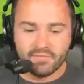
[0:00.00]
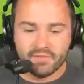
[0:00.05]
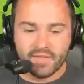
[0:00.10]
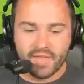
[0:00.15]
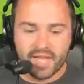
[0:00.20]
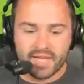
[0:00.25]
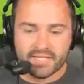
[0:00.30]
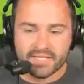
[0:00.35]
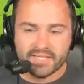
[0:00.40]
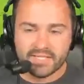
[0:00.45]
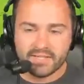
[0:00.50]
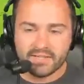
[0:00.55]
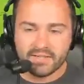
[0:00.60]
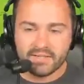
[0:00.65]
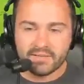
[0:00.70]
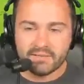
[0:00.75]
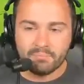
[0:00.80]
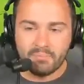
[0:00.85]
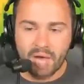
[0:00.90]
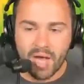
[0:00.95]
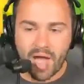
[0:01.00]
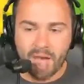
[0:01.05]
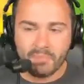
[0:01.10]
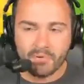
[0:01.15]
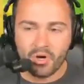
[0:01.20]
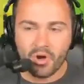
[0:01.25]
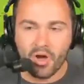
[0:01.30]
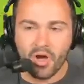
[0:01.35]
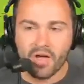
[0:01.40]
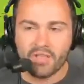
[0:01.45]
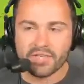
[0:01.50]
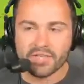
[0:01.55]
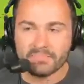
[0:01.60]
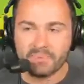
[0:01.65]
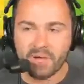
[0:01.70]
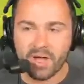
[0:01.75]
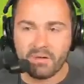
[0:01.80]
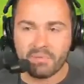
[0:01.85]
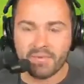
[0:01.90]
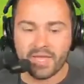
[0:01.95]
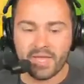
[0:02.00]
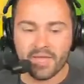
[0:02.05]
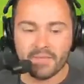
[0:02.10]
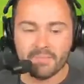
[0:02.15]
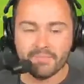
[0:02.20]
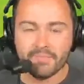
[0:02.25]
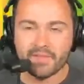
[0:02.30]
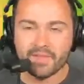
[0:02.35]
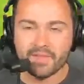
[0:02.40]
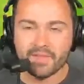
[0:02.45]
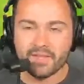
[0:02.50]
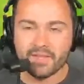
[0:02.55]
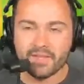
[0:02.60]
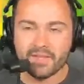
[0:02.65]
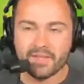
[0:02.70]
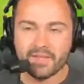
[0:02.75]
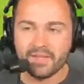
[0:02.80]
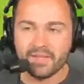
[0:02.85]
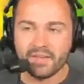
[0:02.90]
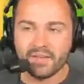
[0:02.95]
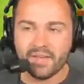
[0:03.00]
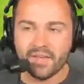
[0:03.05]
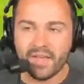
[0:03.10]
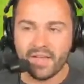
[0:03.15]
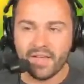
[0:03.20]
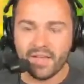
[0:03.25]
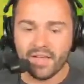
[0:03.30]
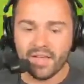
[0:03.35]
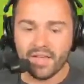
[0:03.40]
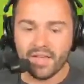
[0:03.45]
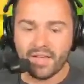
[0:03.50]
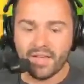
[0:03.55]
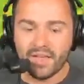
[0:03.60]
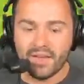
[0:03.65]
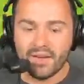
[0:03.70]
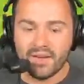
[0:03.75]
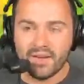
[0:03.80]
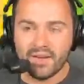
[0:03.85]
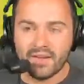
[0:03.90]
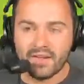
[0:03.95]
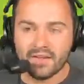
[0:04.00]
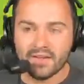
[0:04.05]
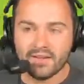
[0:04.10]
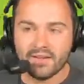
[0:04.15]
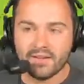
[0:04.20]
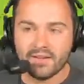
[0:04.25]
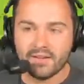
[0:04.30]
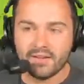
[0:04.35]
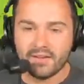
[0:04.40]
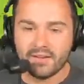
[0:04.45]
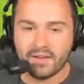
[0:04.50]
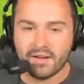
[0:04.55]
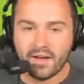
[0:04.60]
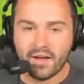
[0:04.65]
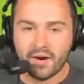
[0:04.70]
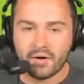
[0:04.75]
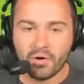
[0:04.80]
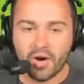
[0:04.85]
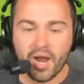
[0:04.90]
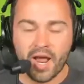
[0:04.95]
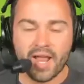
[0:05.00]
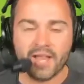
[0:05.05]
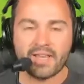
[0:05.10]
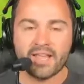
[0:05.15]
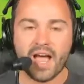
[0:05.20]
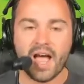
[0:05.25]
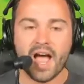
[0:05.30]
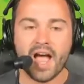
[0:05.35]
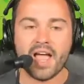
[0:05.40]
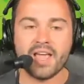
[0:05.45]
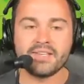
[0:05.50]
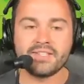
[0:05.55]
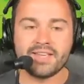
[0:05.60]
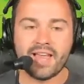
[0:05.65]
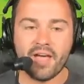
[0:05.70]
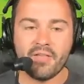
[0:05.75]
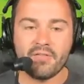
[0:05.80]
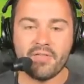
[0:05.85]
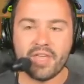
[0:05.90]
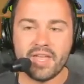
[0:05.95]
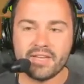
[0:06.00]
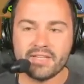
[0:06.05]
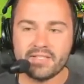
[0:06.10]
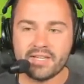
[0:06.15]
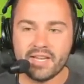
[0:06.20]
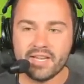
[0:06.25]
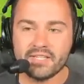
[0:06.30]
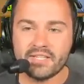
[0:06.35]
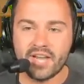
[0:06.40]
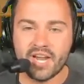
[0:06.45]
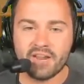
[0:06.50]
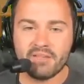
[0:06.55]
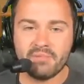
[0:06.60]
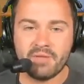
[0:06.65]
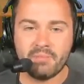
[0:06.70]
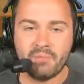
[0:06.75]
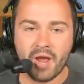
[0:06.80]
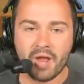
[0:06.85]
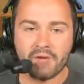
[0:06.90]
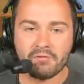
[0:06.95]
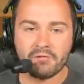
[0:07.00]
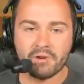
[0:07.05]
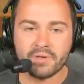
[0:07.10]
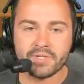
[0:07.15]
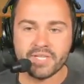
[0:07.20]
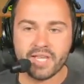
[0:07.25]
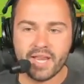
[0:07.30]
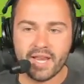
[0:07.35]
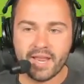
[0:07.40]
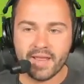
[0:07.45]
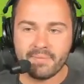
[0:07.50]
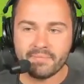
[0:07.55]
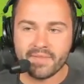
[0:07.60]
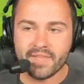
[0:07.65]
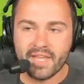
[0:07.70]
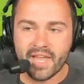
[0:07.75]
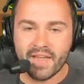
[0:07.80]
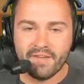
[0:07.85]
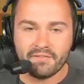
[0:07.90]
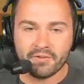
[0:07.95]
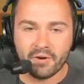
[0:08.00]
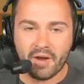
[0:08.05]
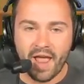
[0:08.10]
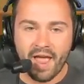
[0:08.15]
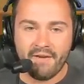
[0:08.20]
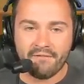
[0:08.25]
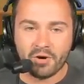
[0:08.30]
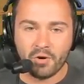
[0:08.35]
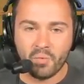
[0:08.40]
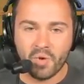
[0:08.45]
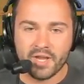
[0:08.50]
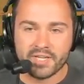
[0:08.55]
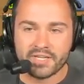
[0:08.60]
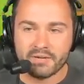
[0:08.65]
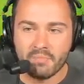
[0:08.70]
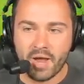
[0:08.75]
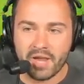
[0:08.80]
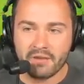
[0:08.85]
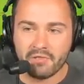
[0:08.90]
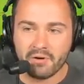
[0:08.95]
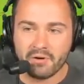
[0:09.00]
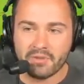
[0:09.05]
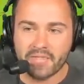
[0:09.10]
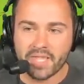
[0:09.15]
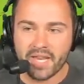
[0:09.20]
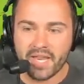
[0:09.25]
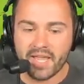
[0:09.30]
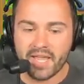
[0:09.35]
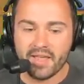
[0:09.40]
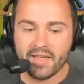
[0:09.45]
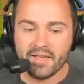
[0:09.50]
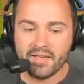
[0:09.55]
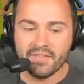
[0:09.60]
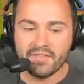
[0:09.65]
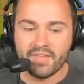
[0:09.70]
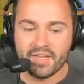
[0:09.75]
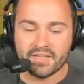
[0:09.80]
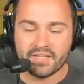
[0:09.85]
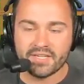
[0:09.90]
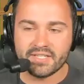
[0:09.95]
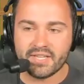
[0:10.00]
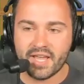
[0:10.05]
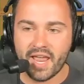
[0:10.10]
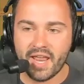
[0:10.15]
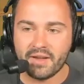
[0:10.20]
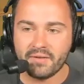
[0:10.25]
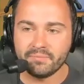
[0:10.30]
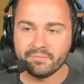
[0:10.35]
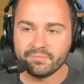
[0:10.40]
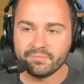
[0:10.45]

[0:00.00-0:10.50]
Let's pop and awe this puppy. And all right, guys. Now, this is going to be Micro City. If there ever was a Micro City, this is it.